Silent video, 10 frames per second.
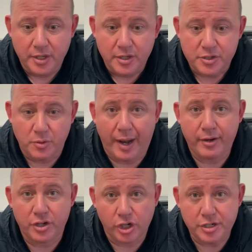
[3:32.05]
So I'd
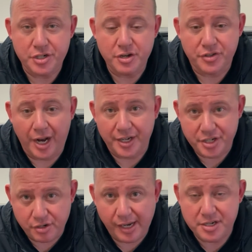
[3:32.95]
encourage you to talk to
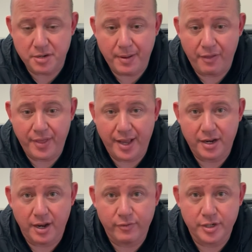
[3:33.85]
your agent about that
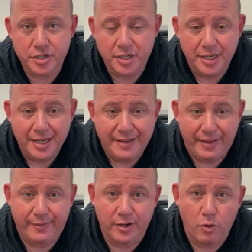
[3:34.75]
coverage. If you
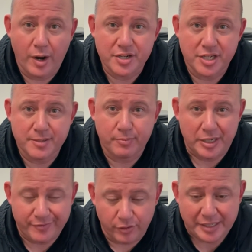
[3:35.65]
have any questions,
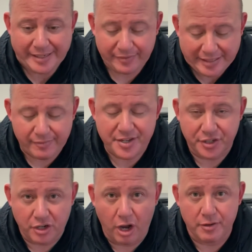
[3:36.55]
please feel free to give us
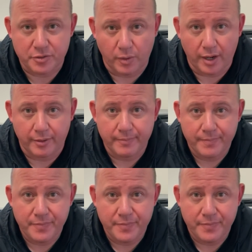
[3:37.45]
a call as well.